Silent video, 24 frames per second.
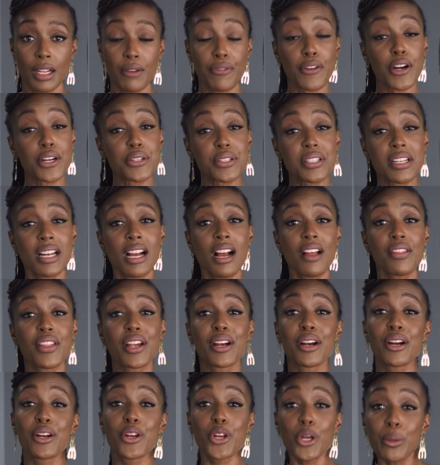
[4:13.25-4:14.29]
First, there
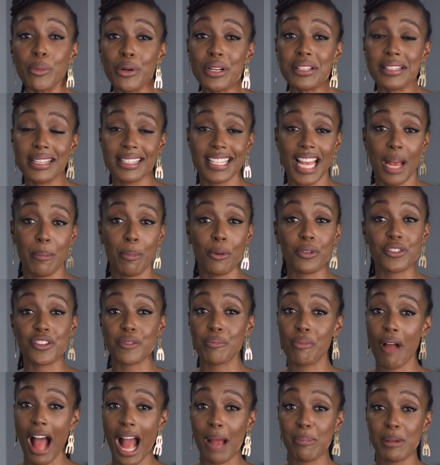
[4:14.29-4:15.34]
are numerous examples of
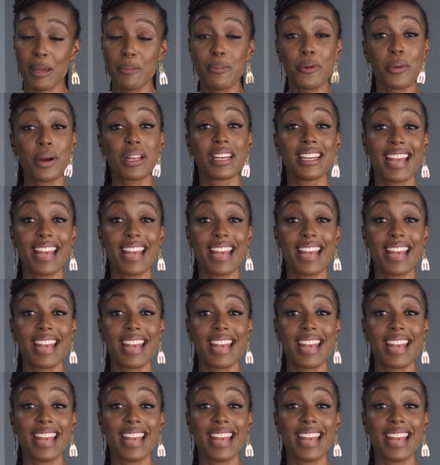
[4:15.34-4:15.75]
black people with